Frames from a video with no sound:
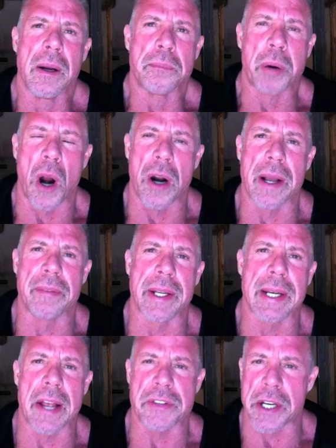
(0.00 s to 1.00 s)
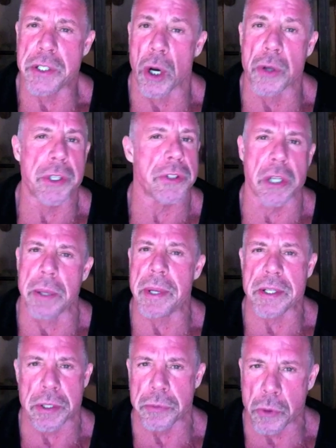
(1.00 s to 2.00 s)
part of it. As I told you, it's going to be
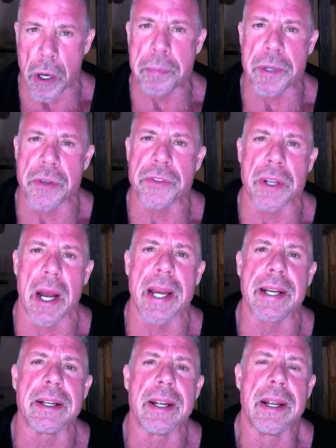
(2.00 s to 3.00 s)
a subscription site.